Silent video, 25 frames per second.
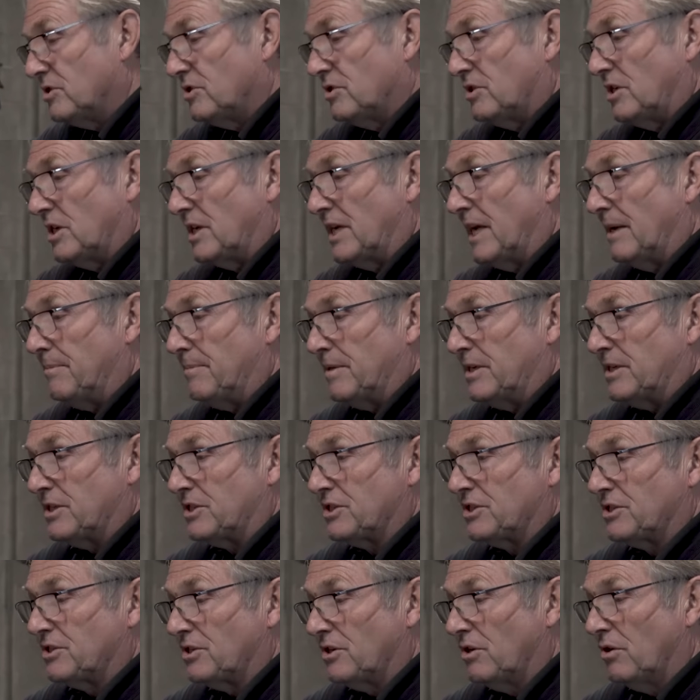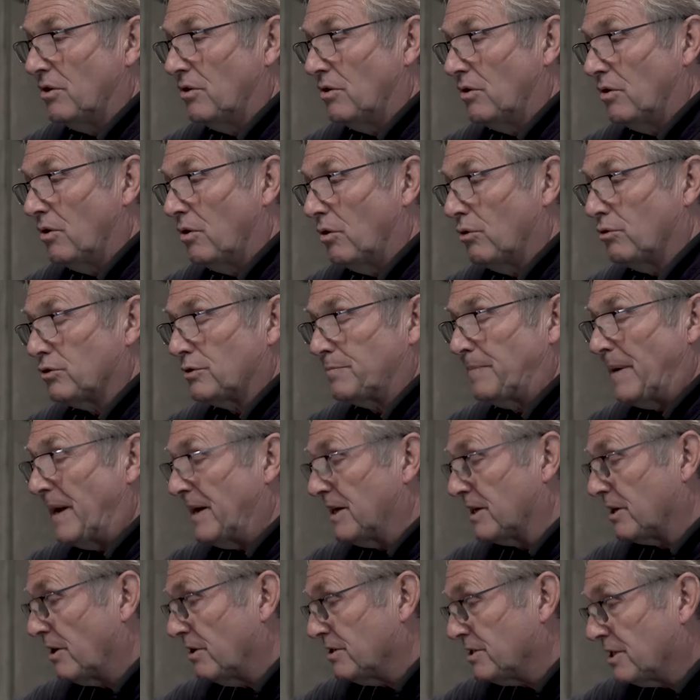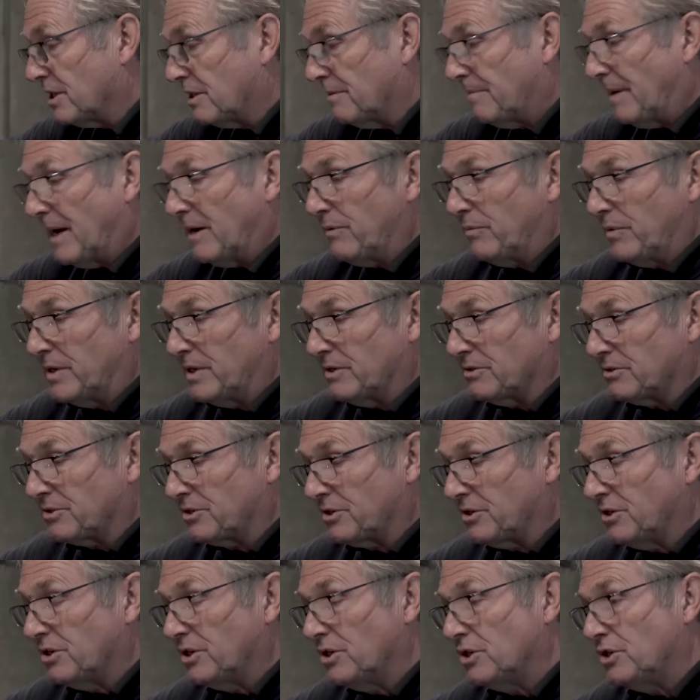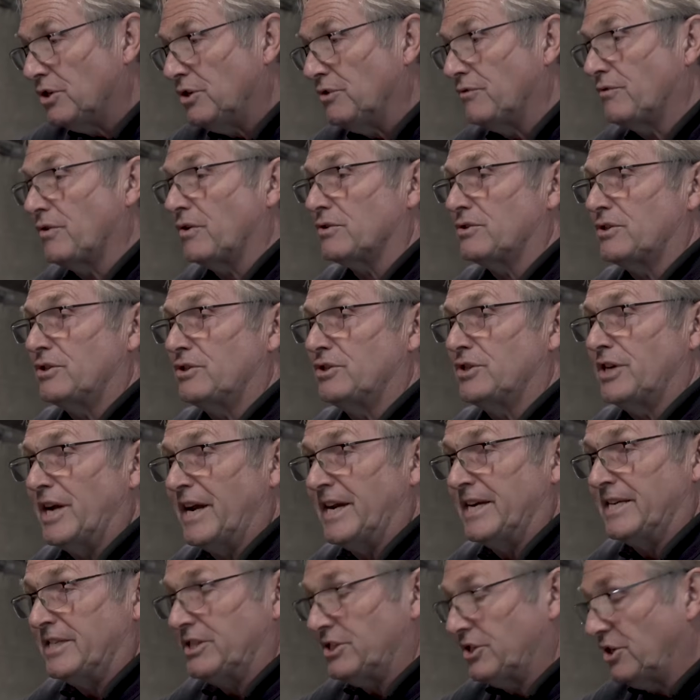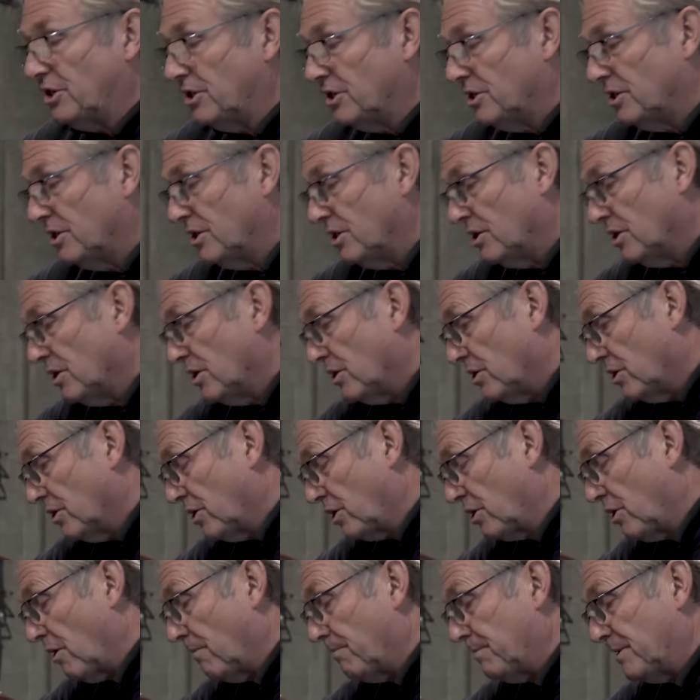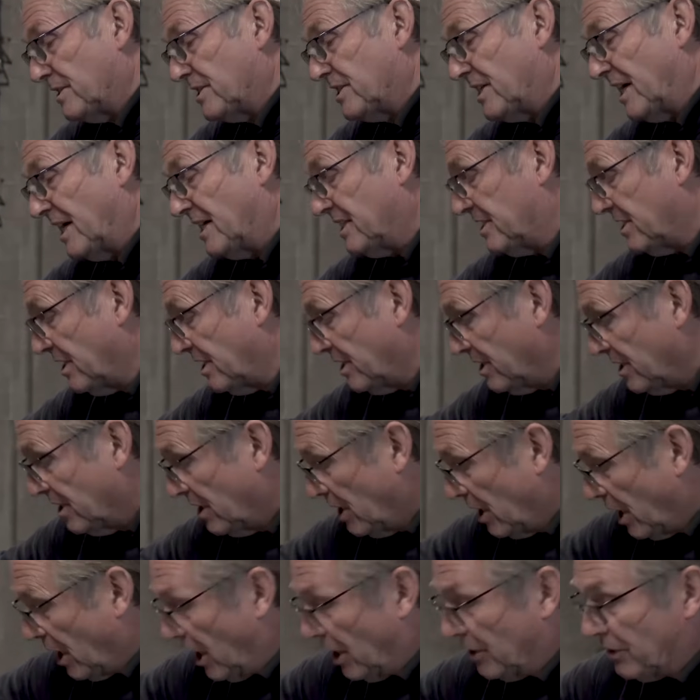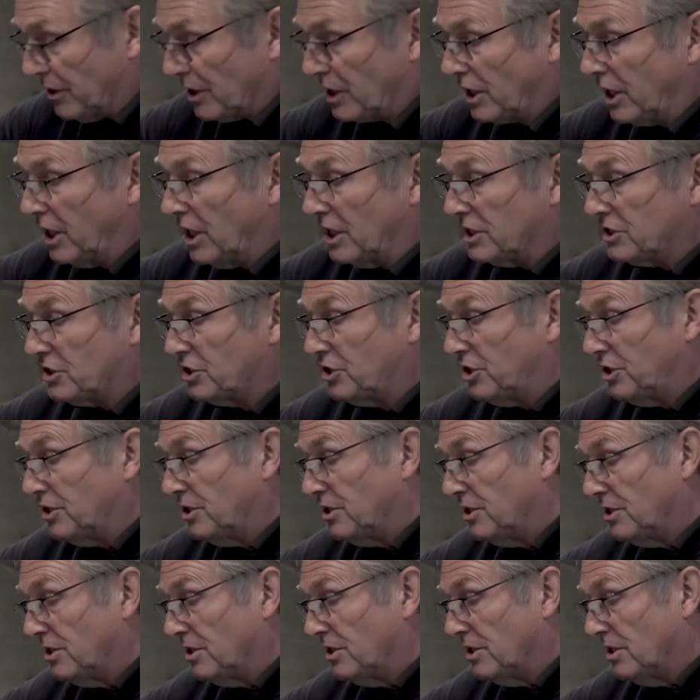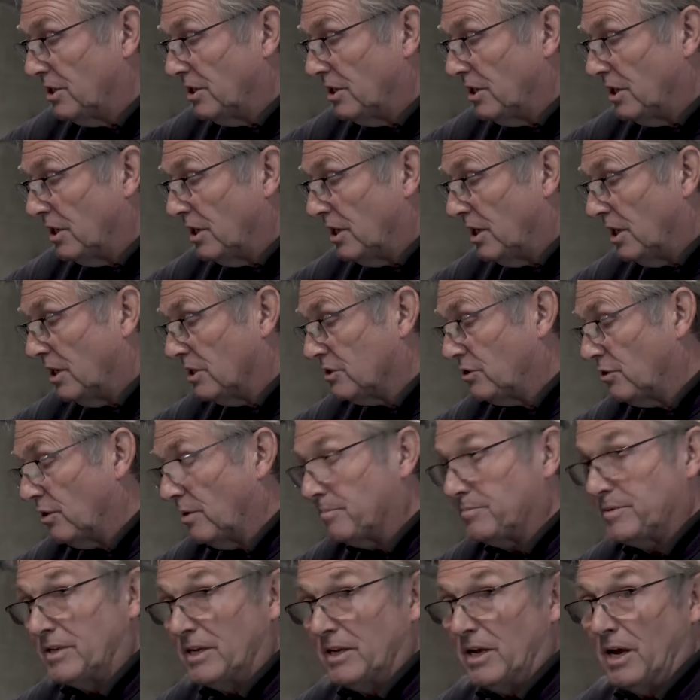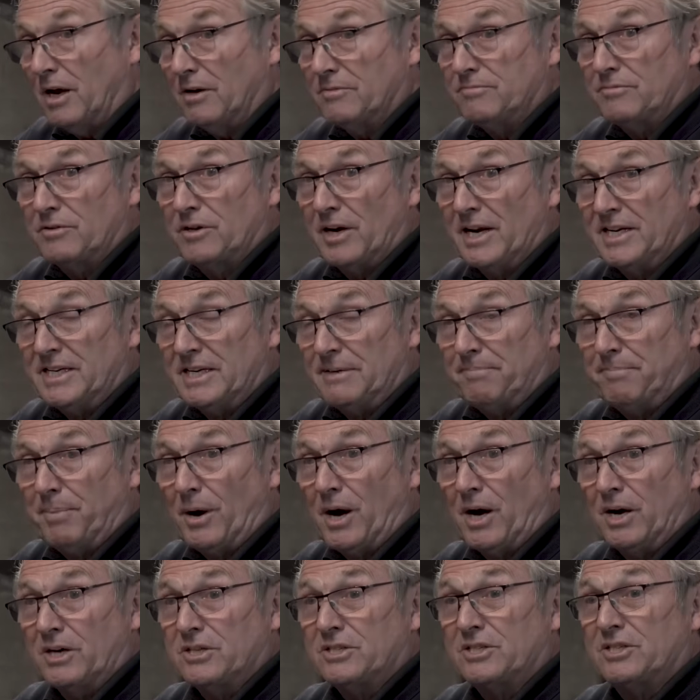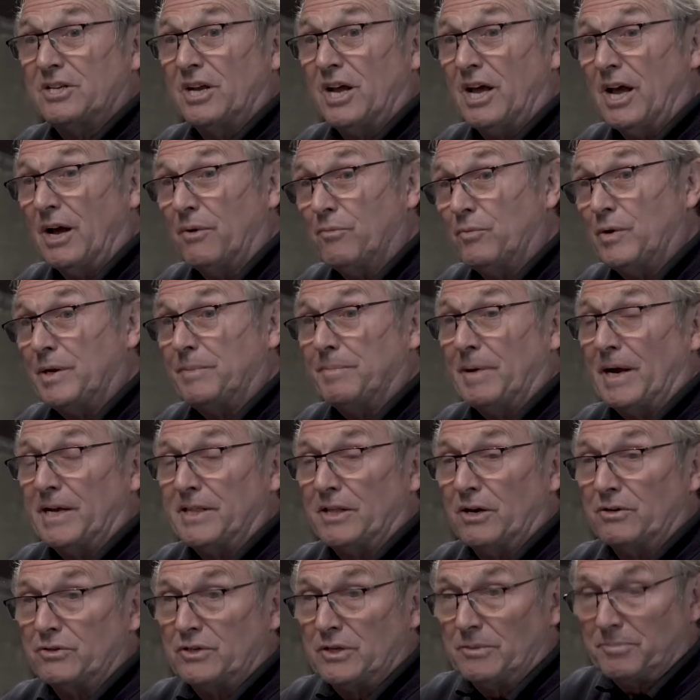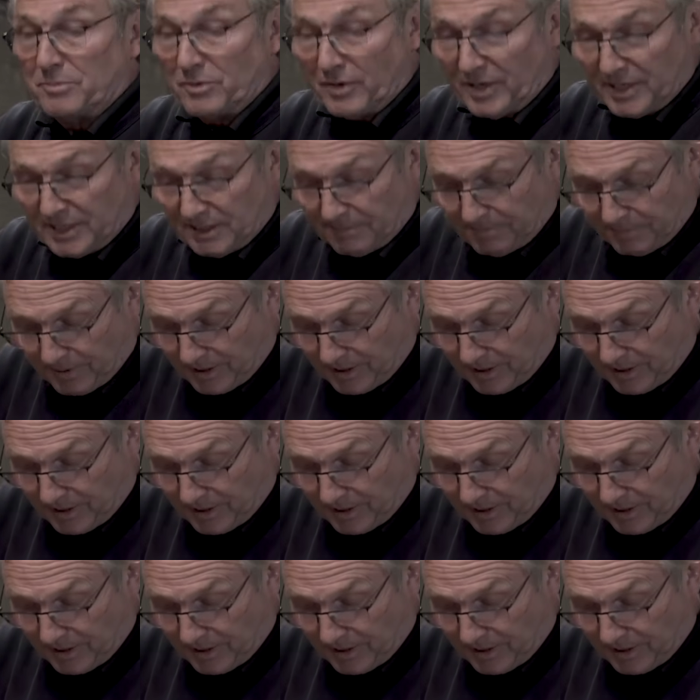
To keep this horsepower going to the back wheels, you've got to change the compensator and the clutch to upgraded parts, and we make those upgraded